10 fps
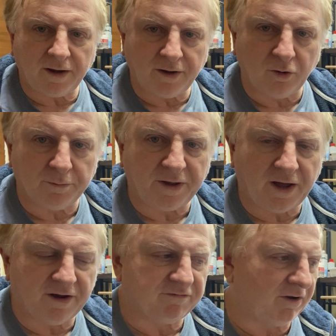it'll
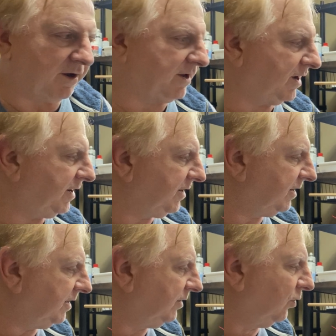behave like a
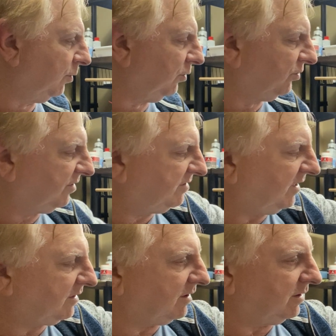normal
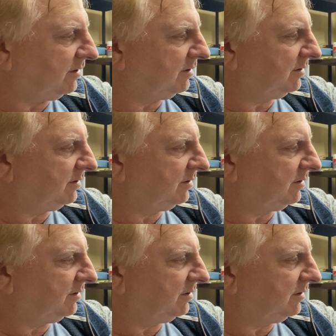detector.